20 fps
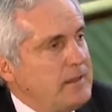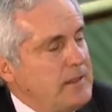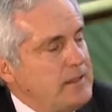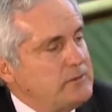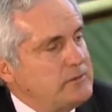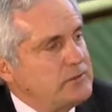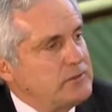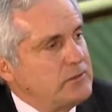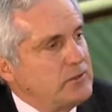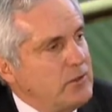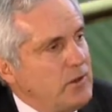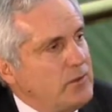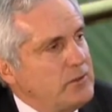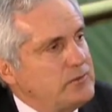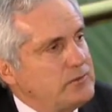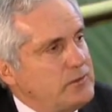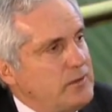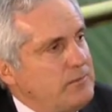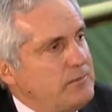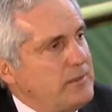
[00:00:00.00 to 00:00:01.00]
Let's go to
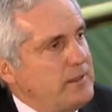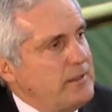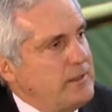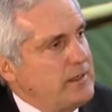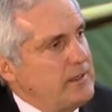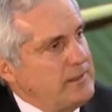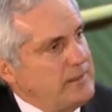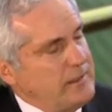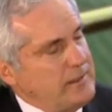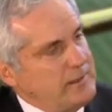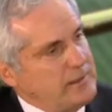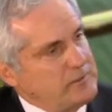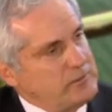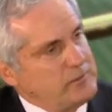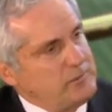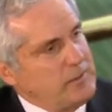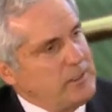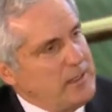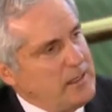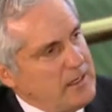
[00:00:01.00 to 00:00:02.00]
something that I think
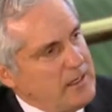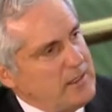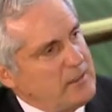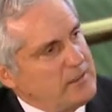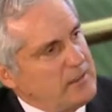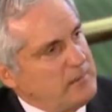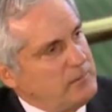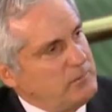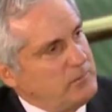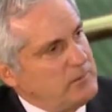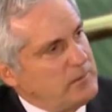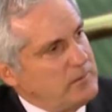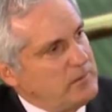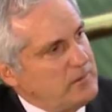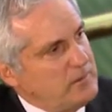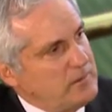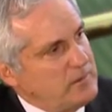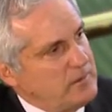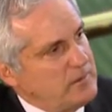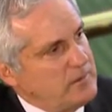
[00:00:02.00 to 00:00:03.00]
it's beginning
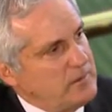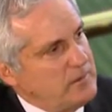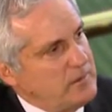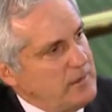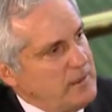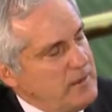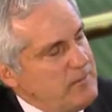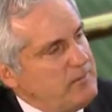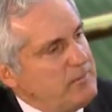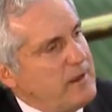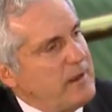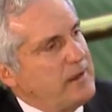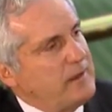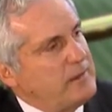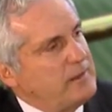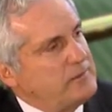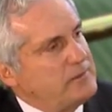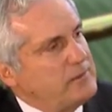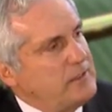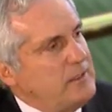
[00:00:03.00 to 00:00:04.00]
the
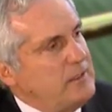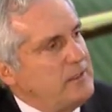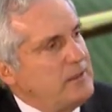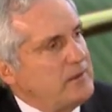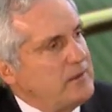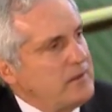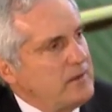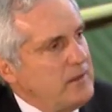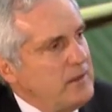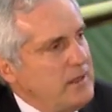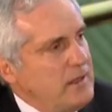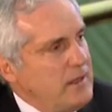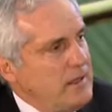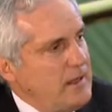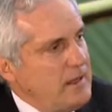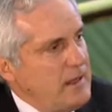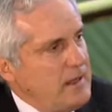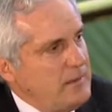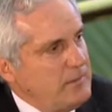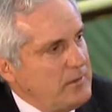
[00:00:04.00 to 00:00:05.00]
impact is seen here,
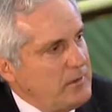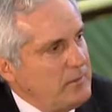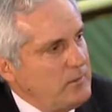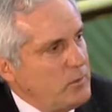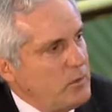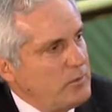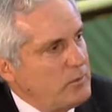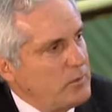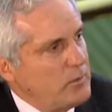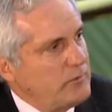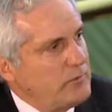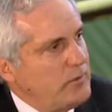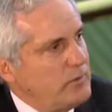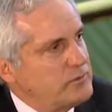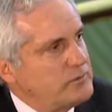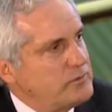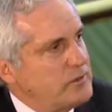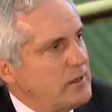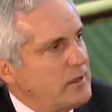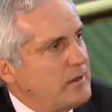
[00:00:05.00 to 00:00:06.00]
and I'm hearing more and more
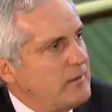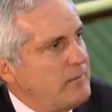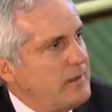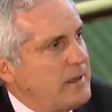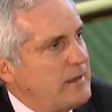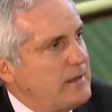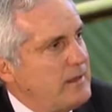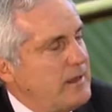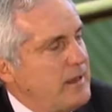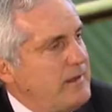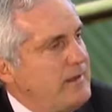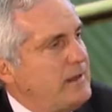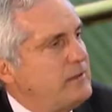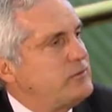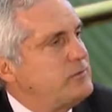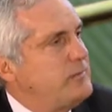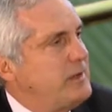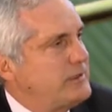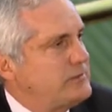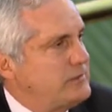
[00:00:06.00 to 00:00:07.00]
folks talk about it, and
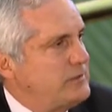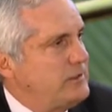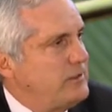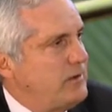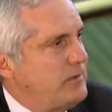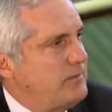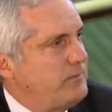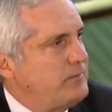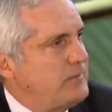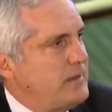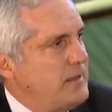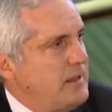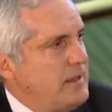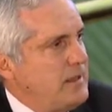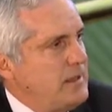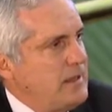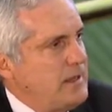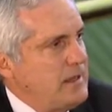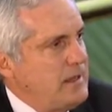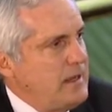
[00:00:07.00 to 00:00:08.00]
that's Mexico. Mm-hmm.
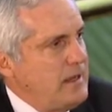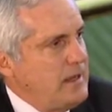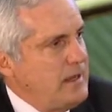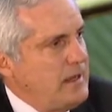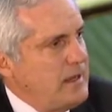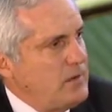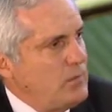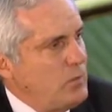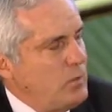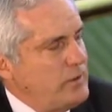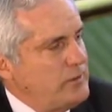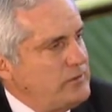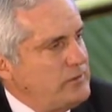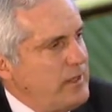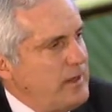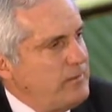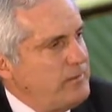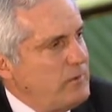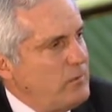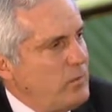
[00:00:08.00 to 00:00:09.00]
And what has
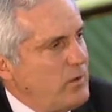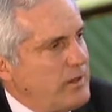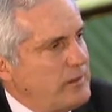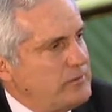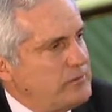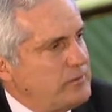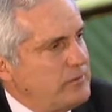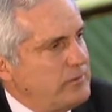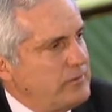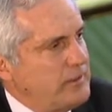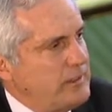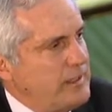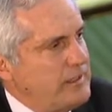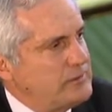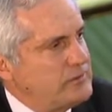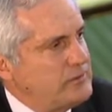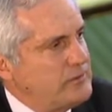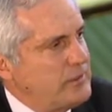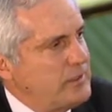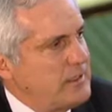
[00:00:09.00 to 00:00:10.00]
happened in Juarez over the
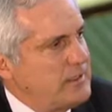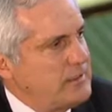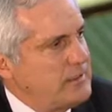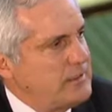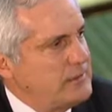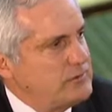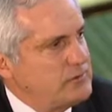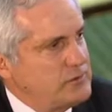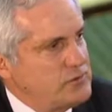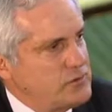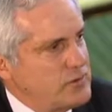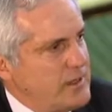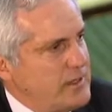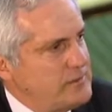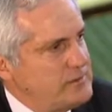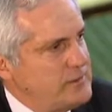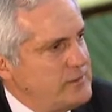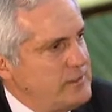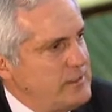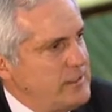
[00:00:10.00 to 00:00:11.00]
last year, I think, is a
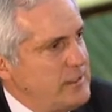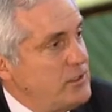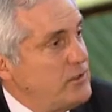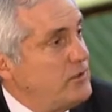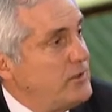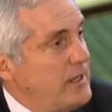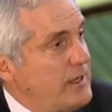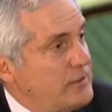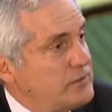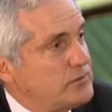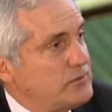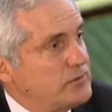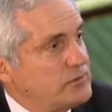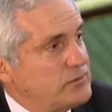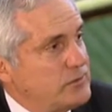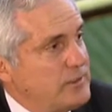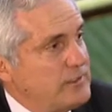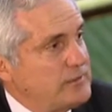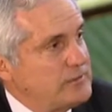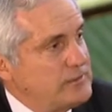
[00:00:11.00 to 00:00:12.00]
tragedy, international
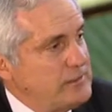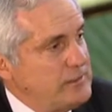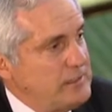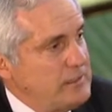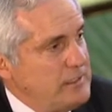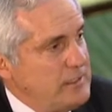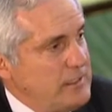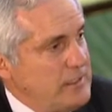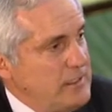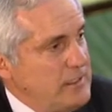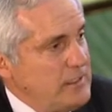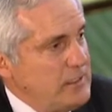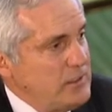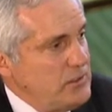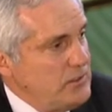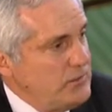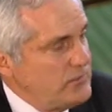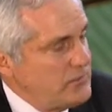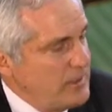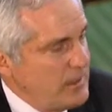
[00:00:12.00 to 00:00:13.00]
tragedy.
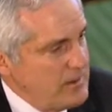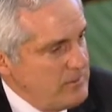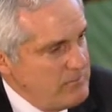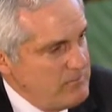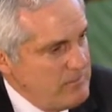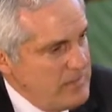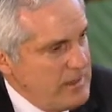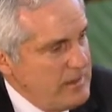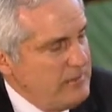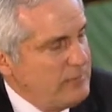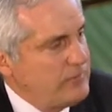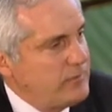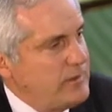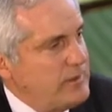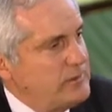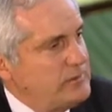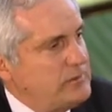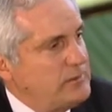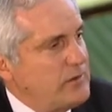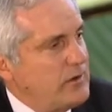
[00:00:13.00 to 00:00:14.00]
You've got many
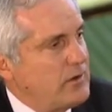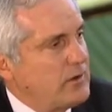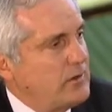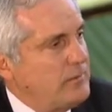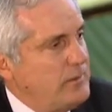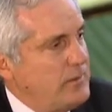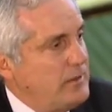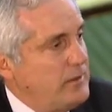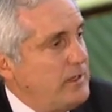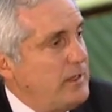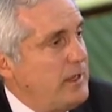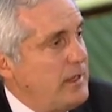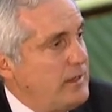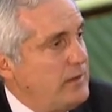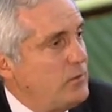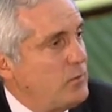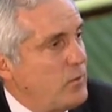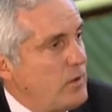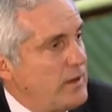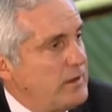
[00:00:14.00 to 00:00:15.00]
friends in our community and
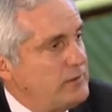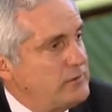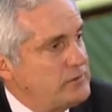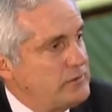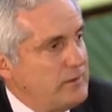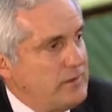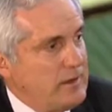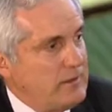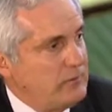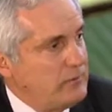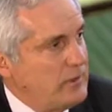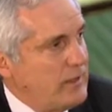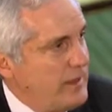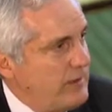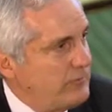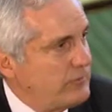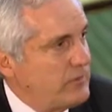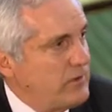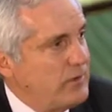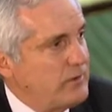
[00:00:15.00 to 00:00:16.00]
in Juarez. You have
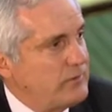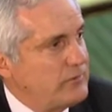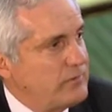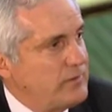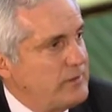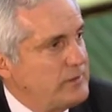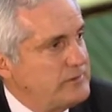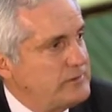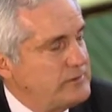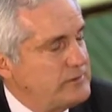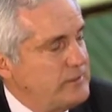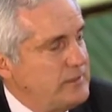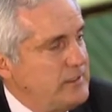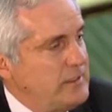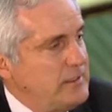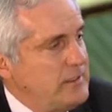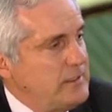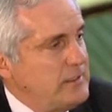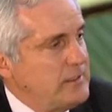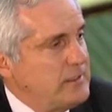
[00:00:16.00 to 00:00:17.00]
lifelong friends,
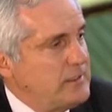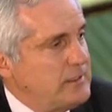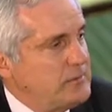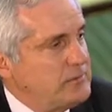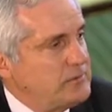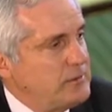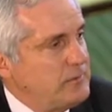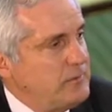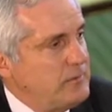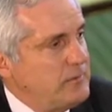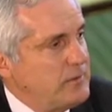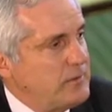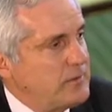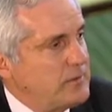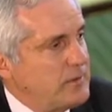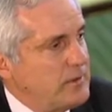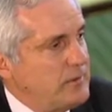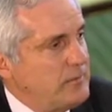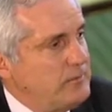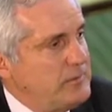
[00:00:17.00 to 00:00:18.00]
some of
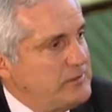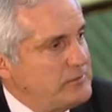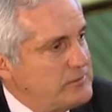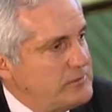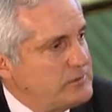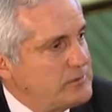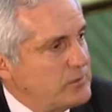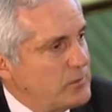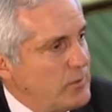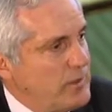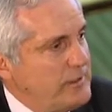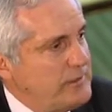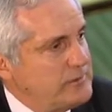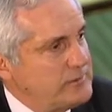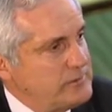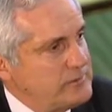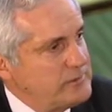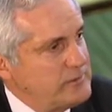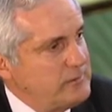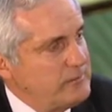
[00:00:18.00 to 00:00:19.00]
your business
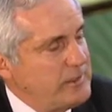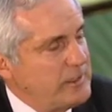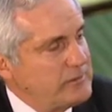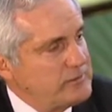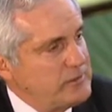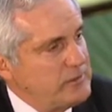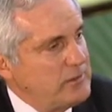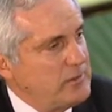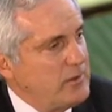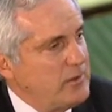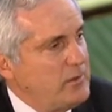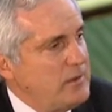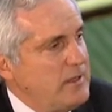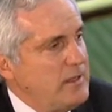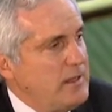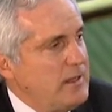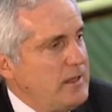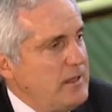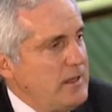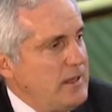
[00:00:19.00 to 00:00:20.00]
acquaintances in Mexico.
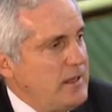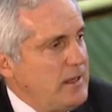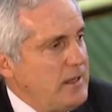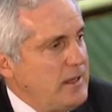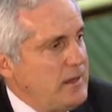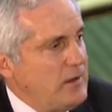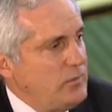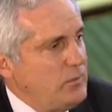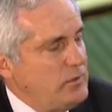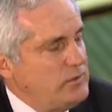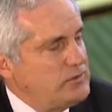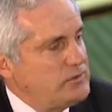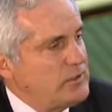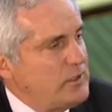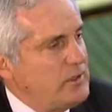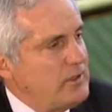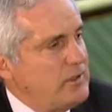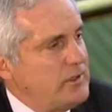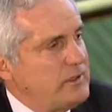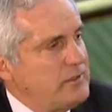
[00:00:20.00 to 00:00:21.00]
And we
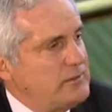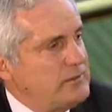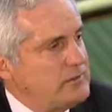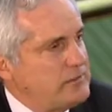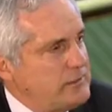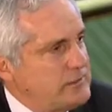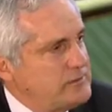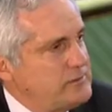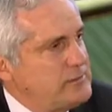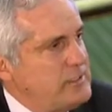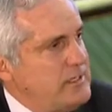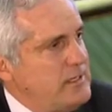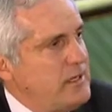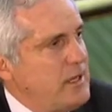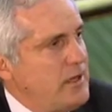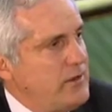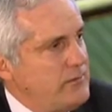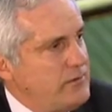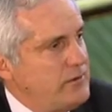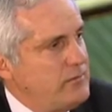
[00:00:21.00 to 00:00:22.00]
saw
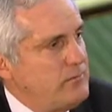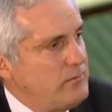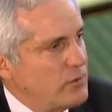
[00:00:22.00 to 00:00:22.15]
1,600